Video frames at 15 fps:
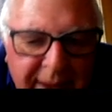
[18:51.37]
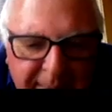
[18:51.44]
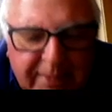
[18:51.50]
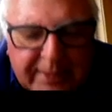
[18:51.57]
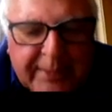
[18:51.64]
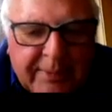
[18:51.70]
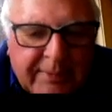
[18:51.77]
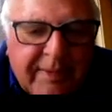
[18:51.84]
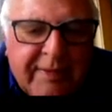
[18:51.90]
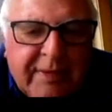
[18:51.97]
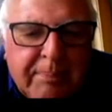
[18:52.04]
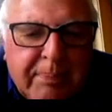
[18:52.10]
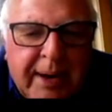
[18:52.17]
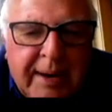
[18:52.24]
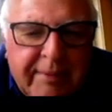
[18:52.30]

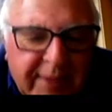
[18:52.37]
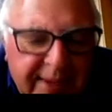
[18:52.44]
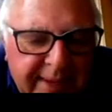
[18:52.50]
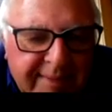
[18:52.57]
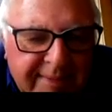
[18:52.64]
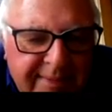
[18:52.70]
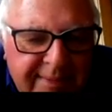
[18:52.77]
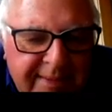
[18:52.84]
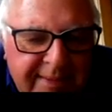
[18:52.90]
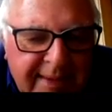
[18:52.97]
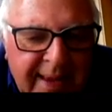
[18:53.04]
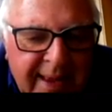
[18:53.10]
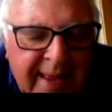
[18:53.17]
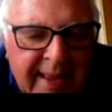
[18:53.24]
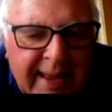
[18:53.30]
Dominoes is the prevalent
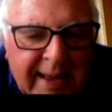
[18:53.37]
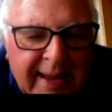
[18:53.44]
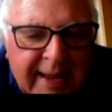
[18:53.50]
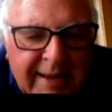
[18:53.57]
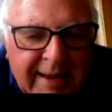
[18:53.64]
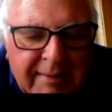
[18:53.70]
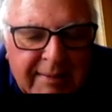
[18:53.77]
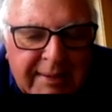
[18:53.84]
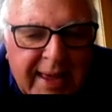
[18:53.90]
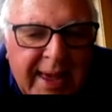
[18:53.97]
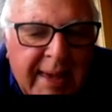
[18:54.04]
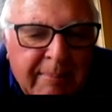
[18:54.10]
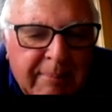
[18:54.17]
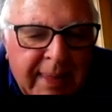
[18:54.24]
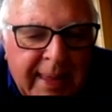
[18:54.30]

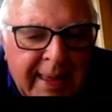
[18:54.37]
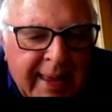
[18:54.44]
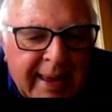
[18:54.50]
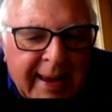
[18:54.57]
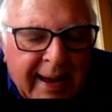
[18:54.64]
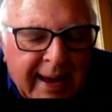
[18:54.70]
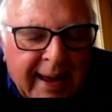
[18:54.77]
game.